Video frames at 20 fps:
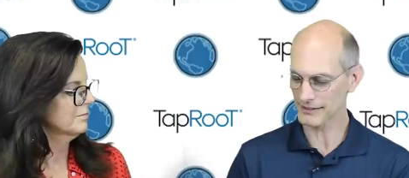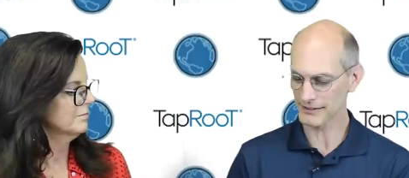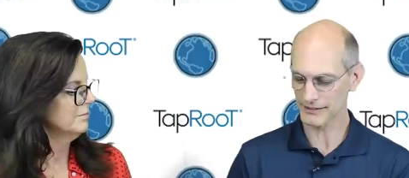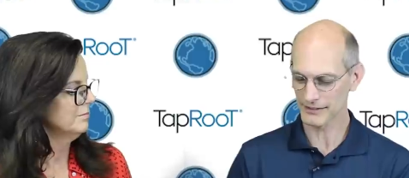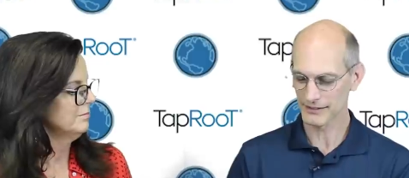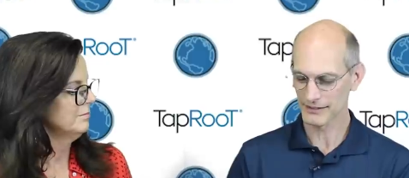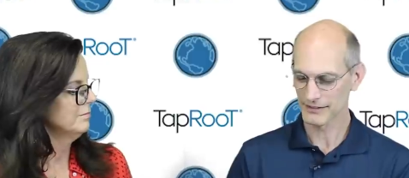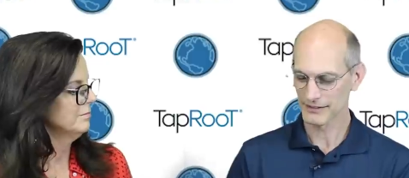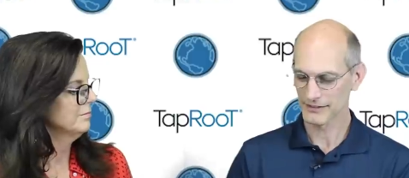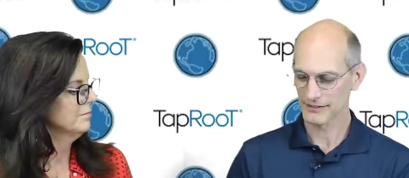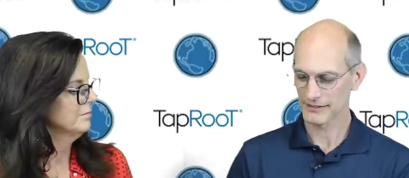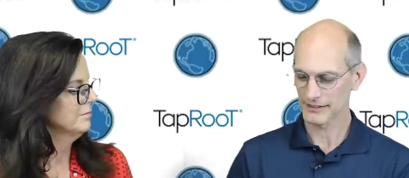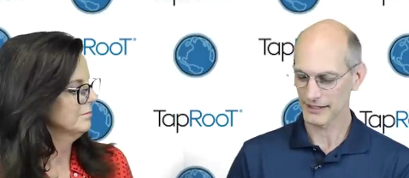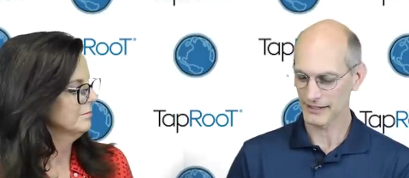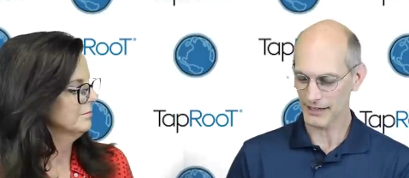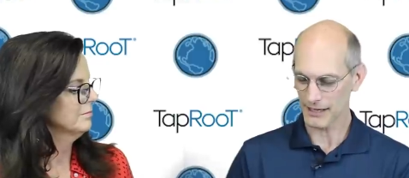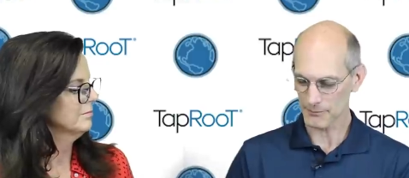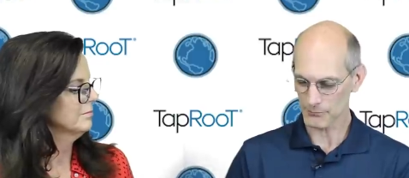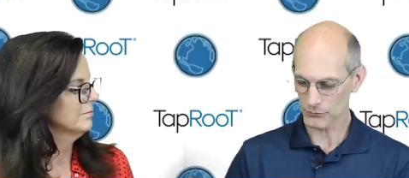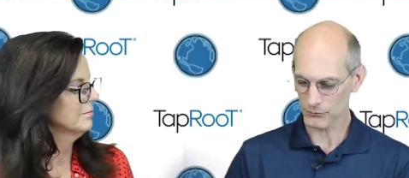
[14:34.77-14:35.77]
Speaker 1: that
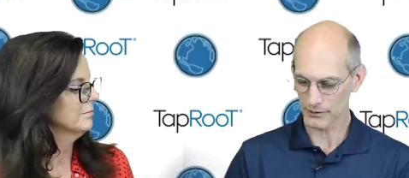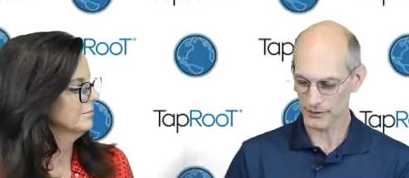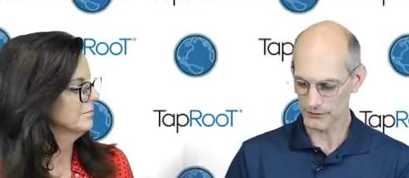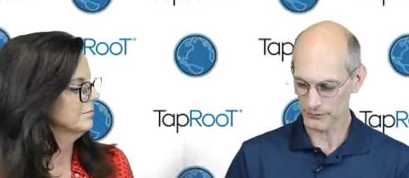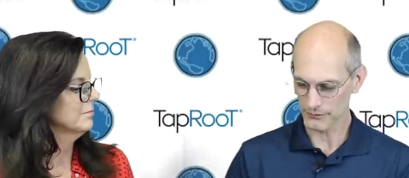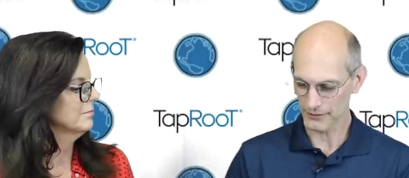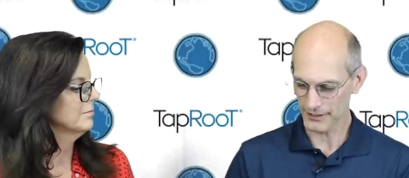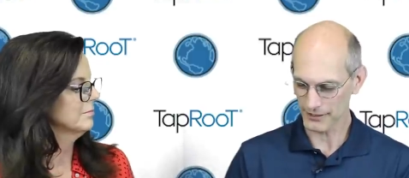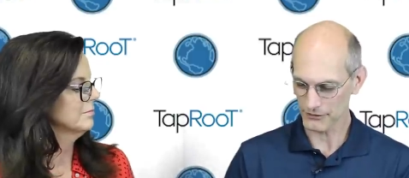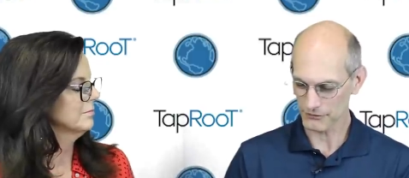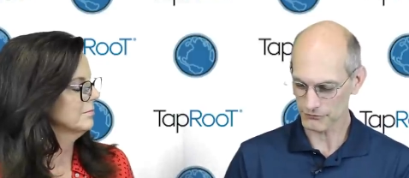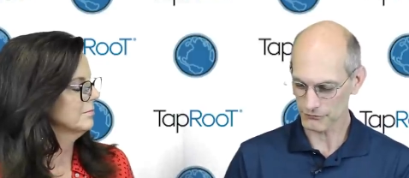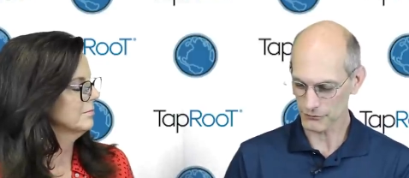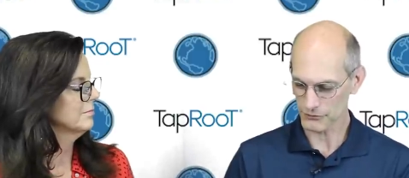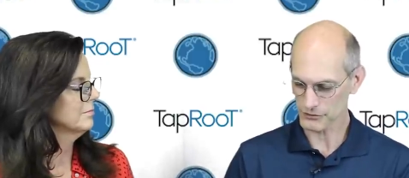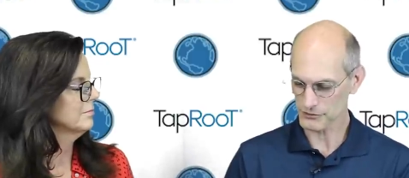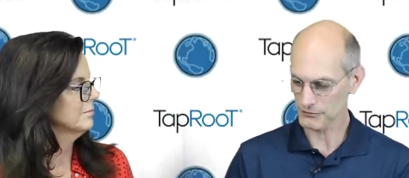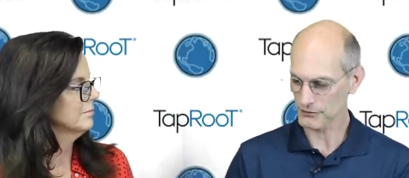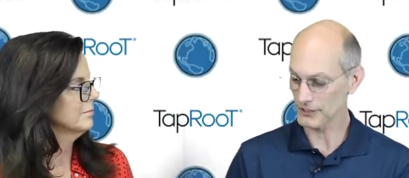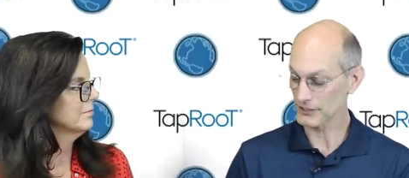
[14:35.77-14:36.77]
that operator now,
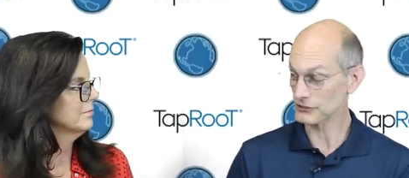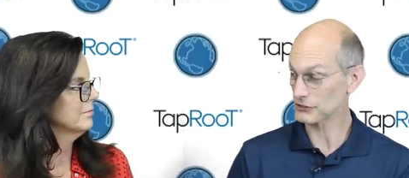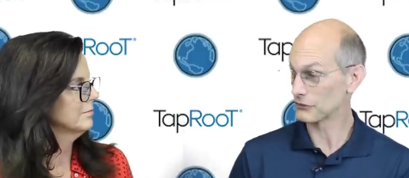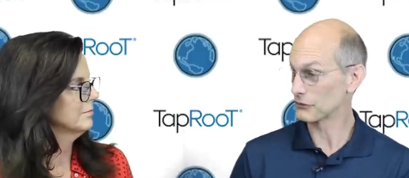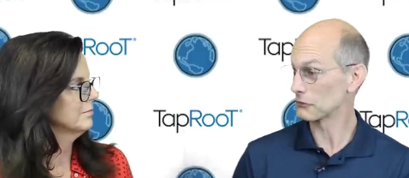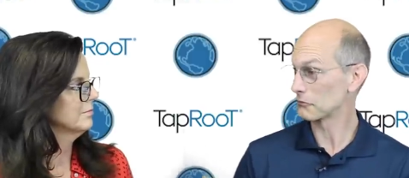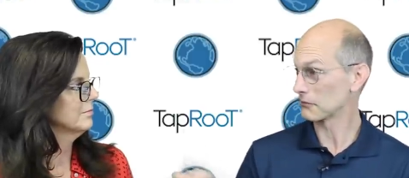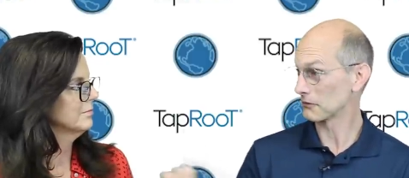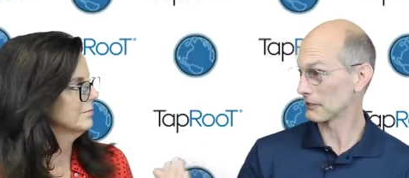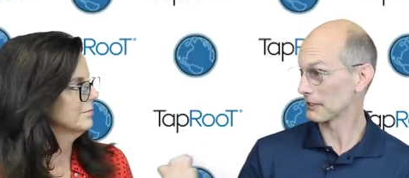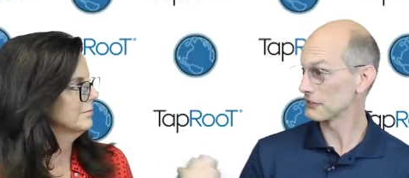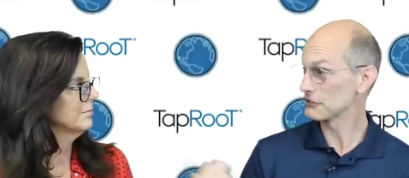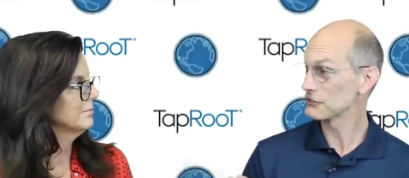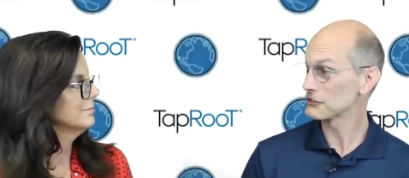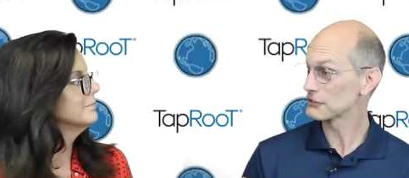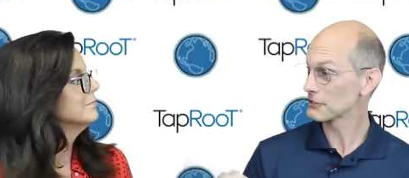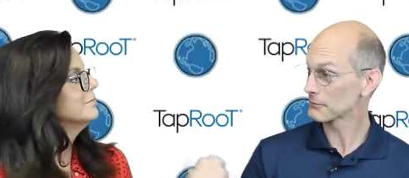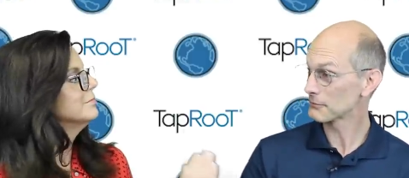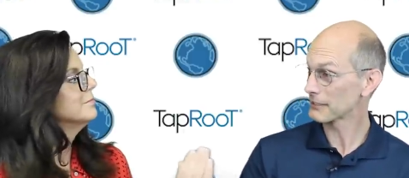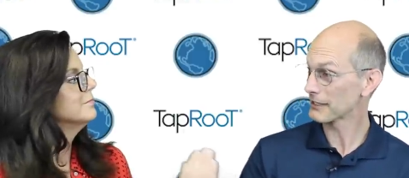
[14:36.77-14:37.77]
first of all, has a good
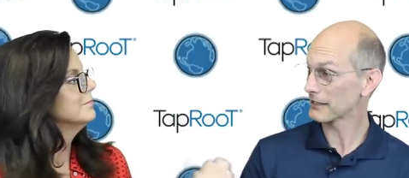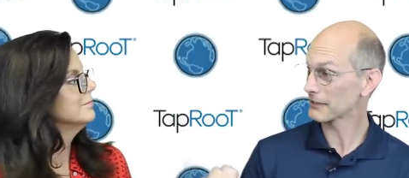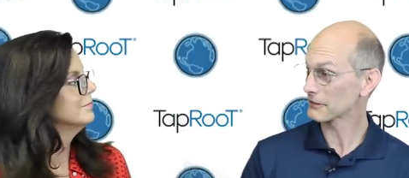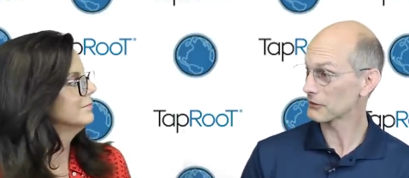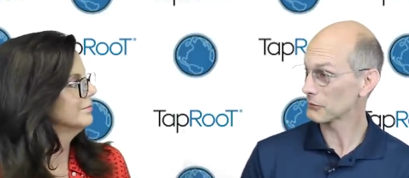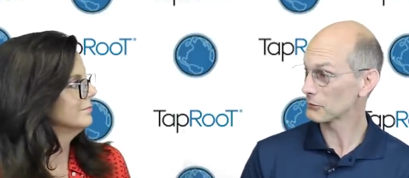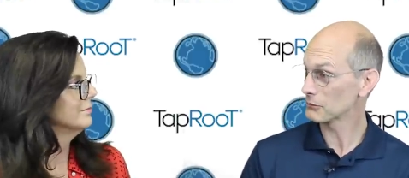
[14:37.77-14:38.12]
relationship with that